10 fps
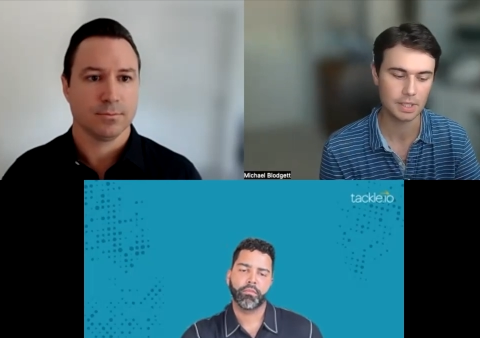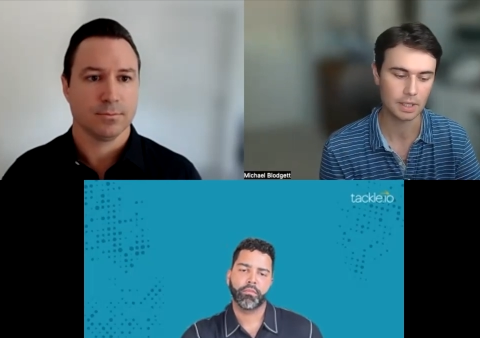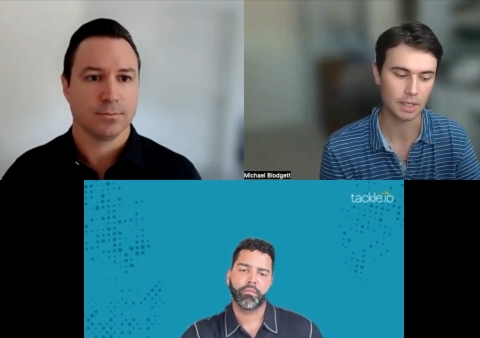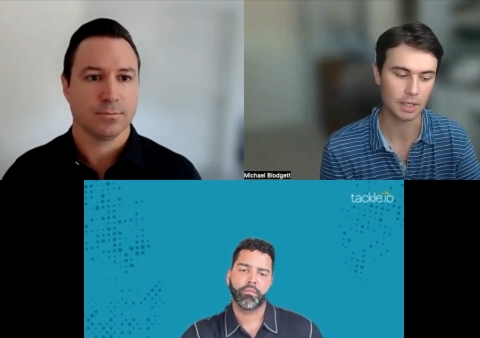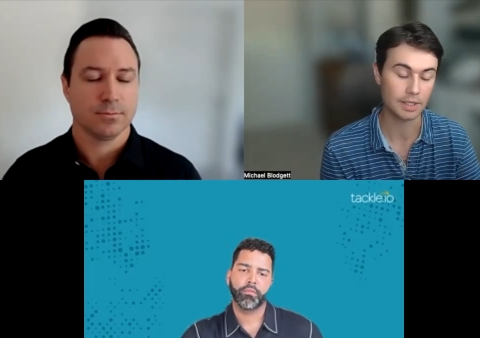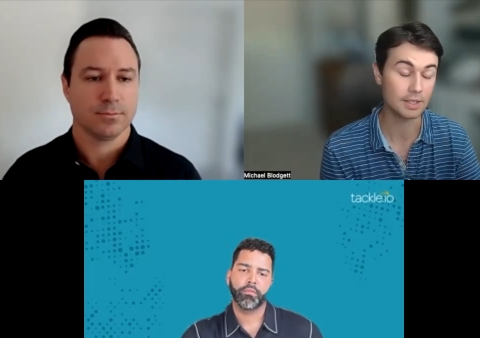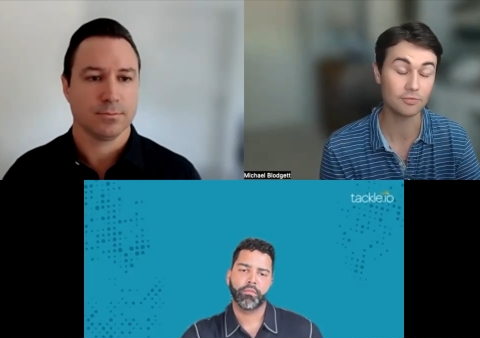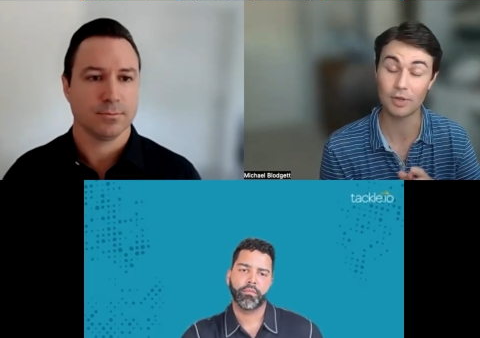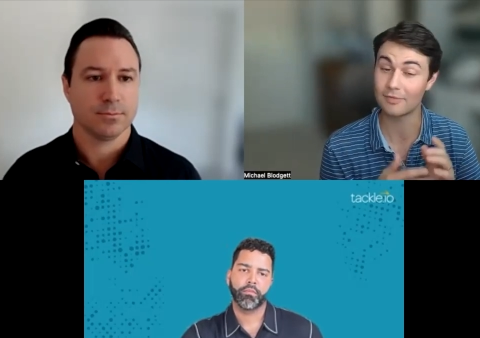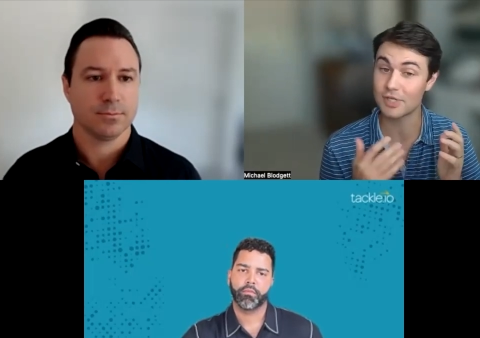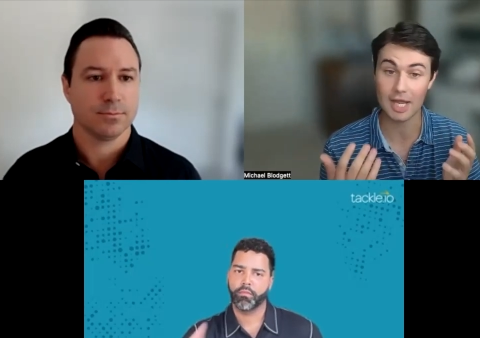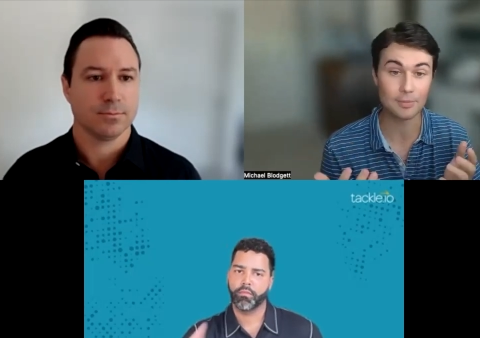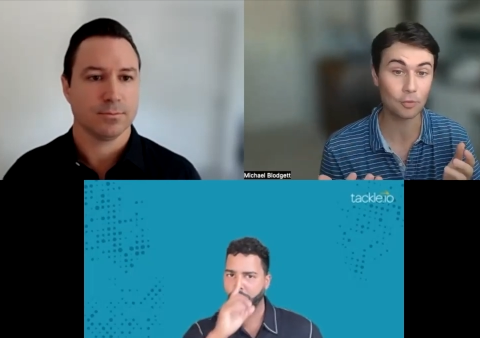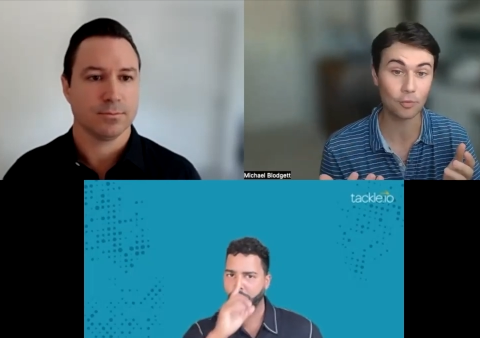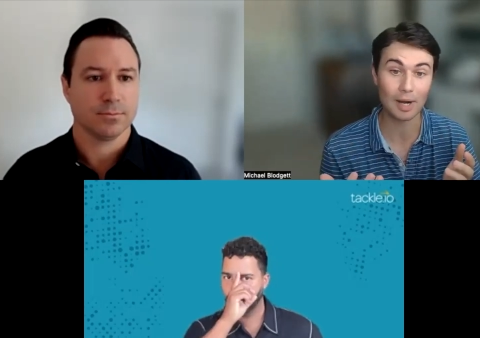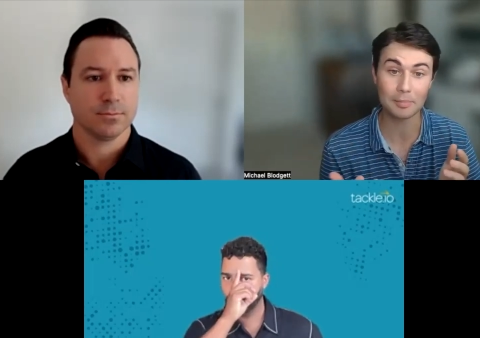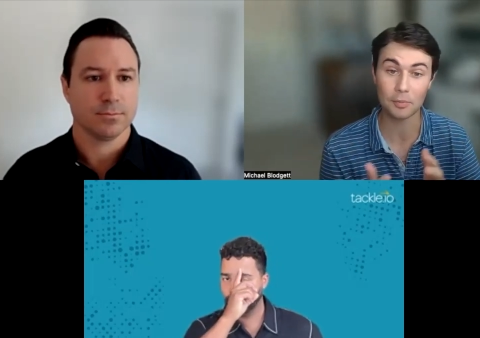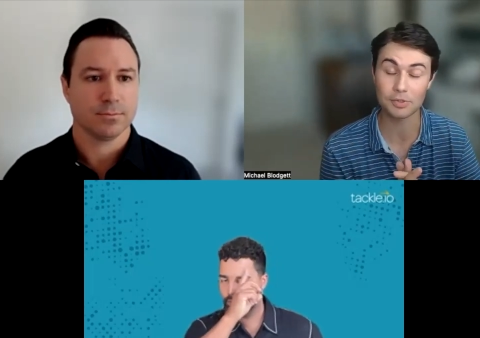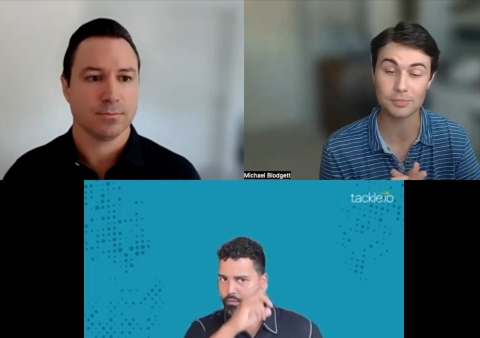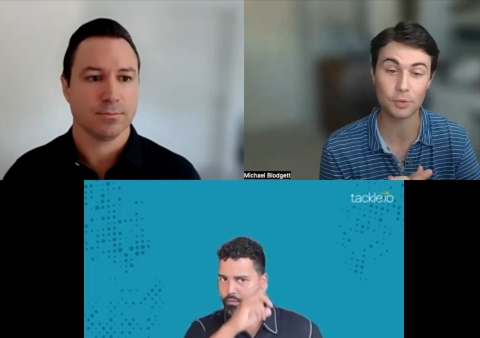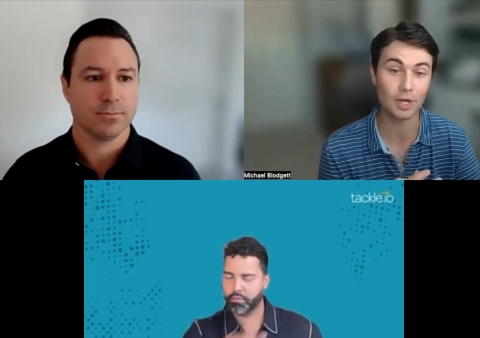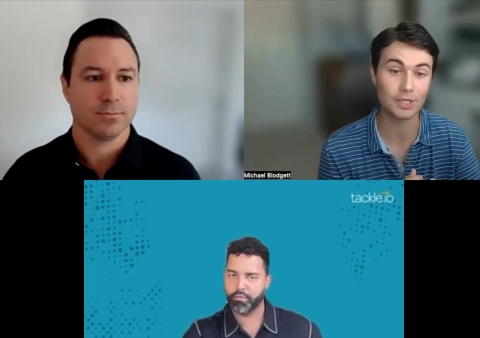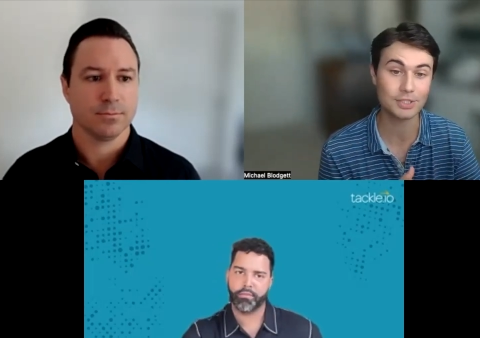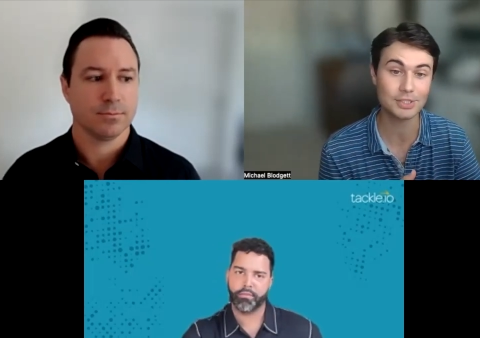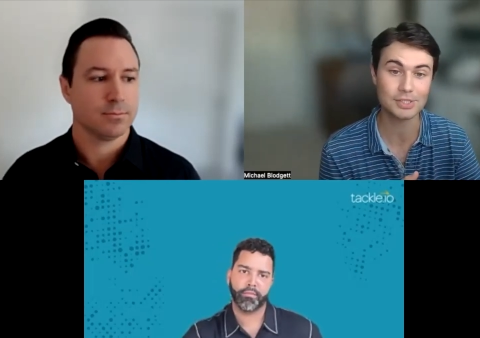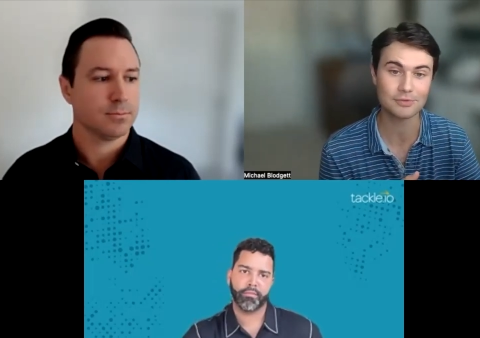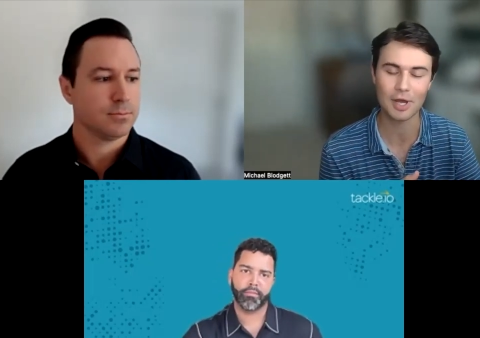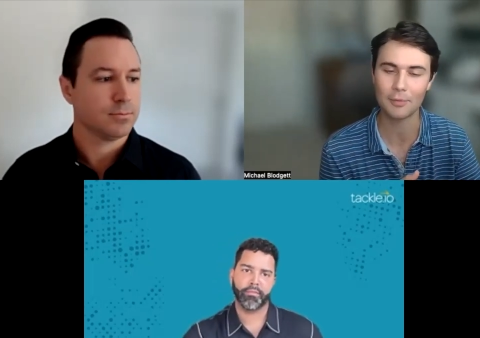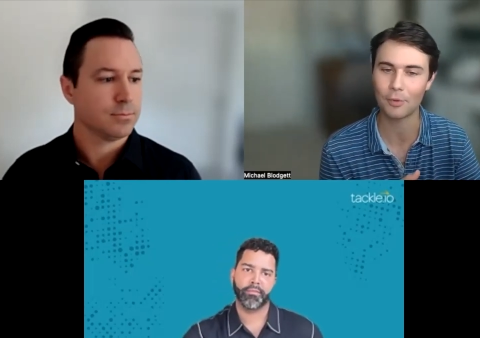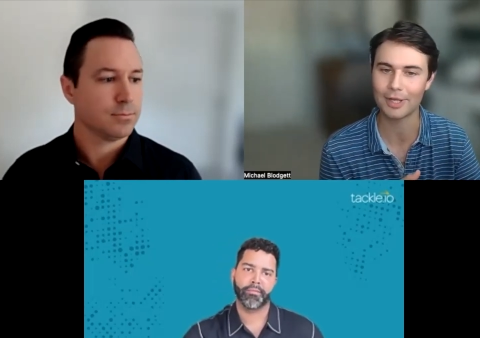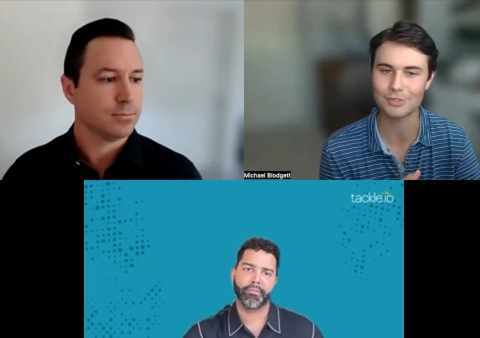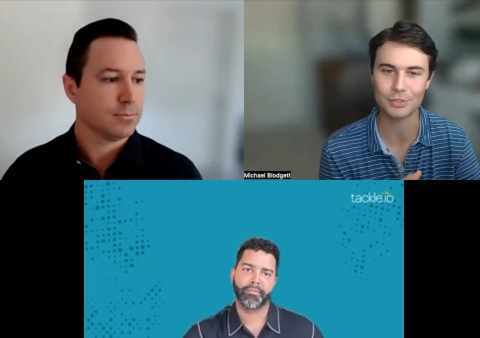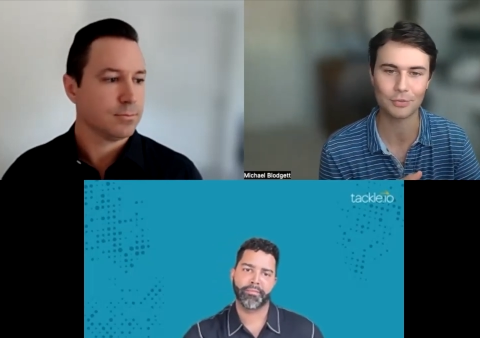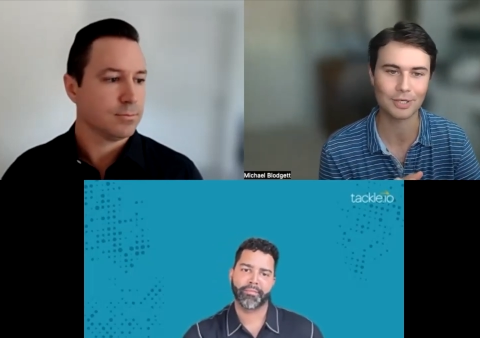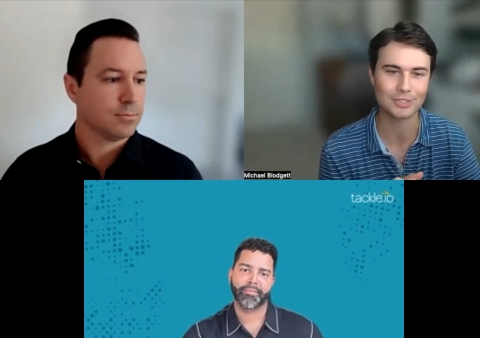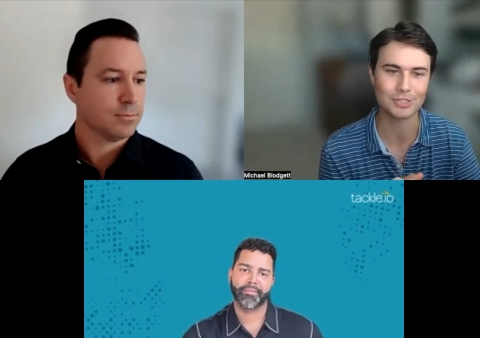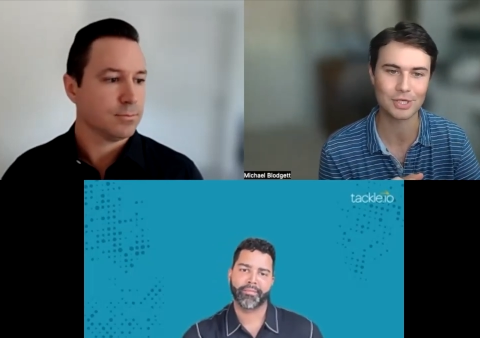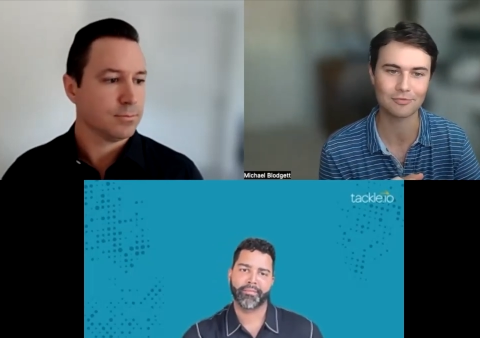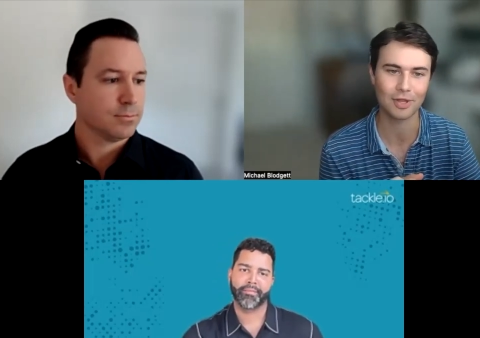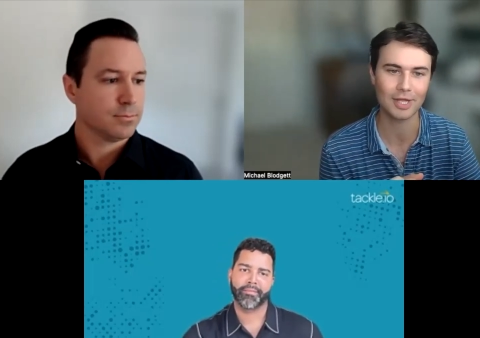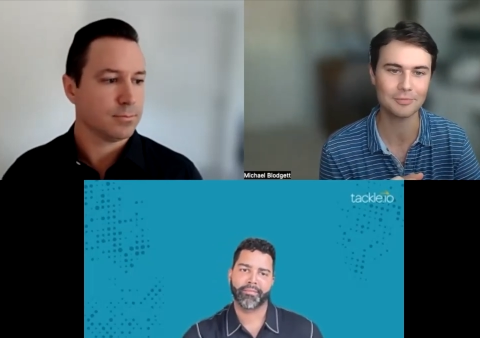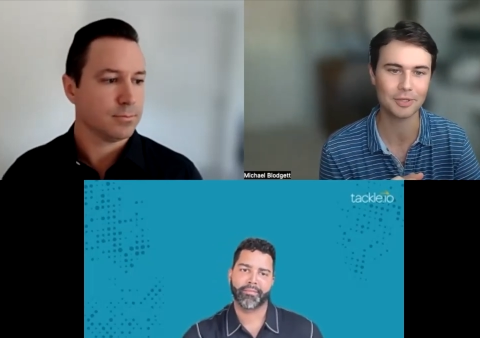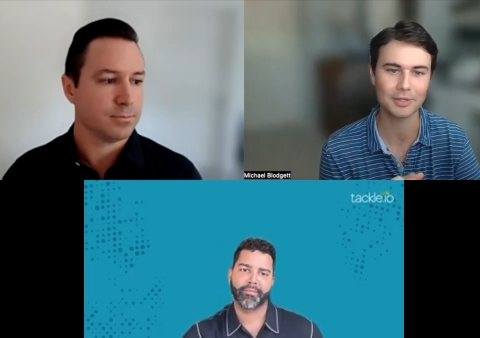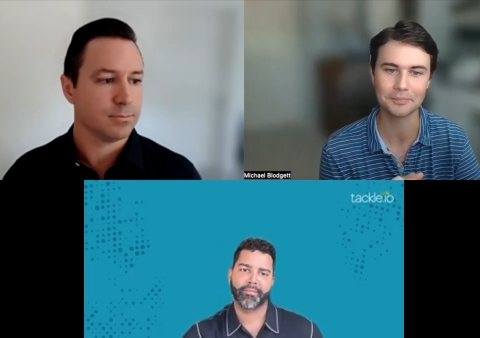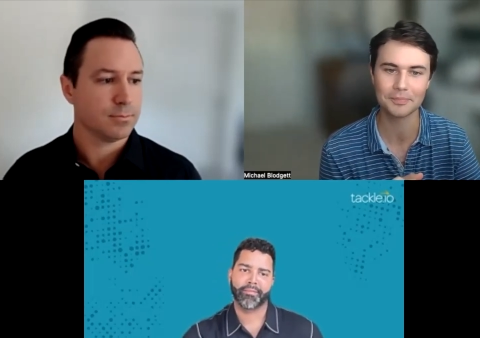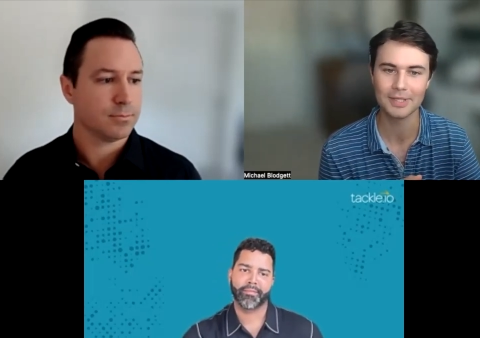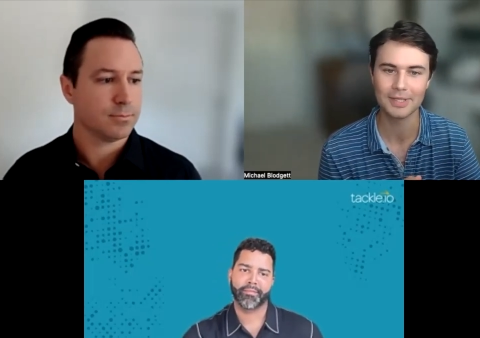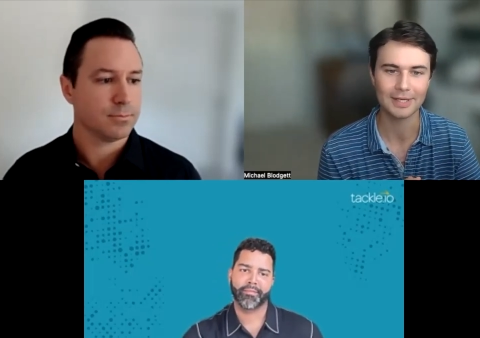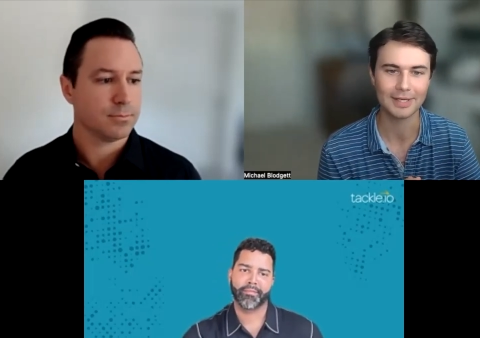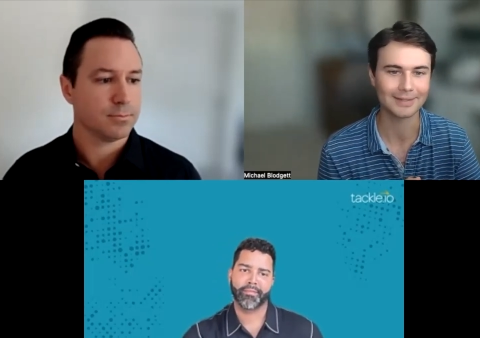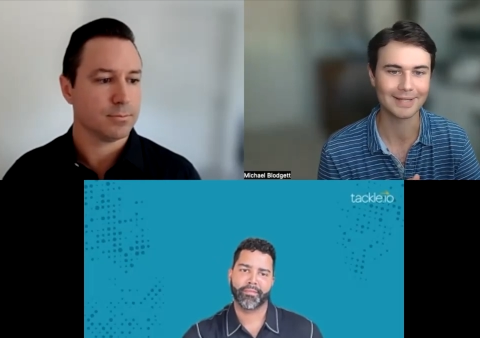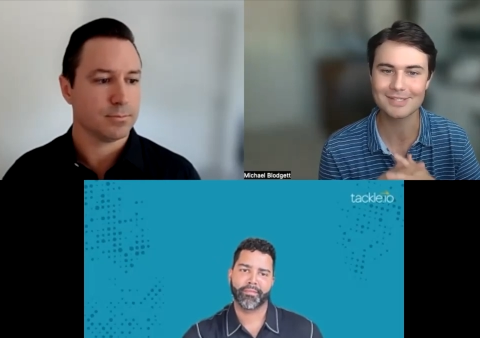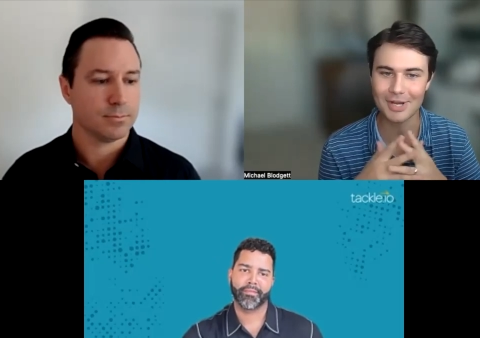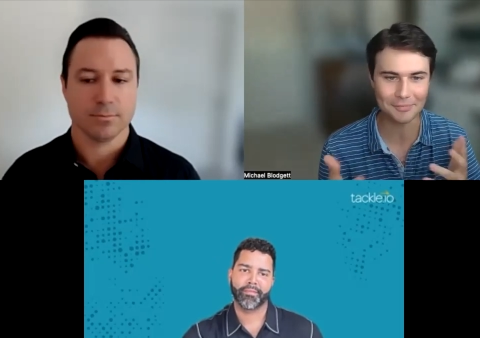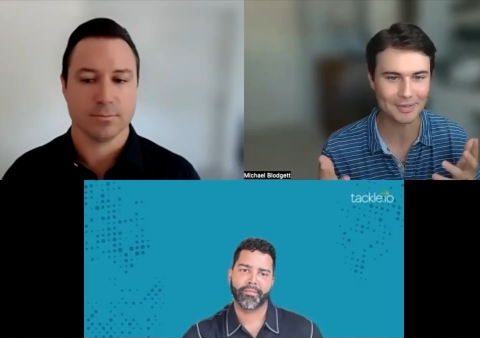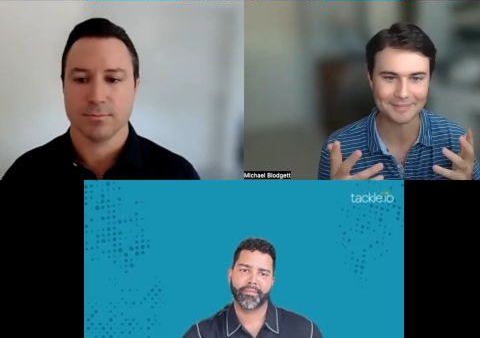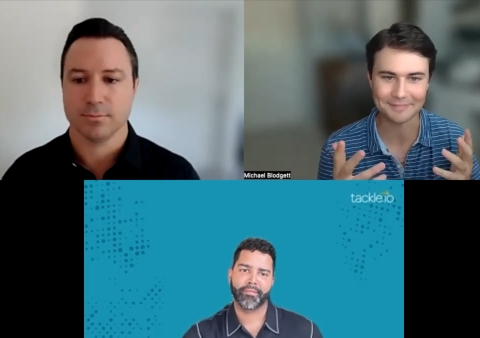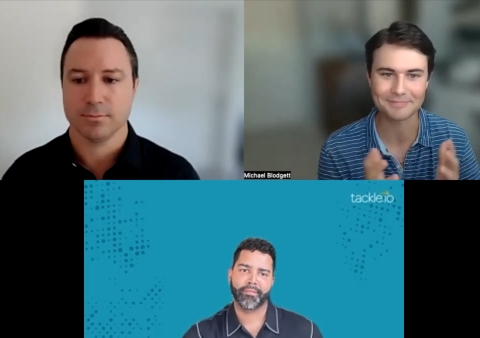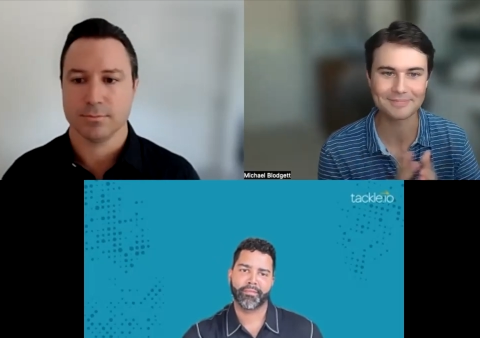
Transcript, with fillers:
Speaker 1: Uh, then, if we have time, we'll wrap up with some questions. If not, we'll answer the questions offline. But uh, let's jump in.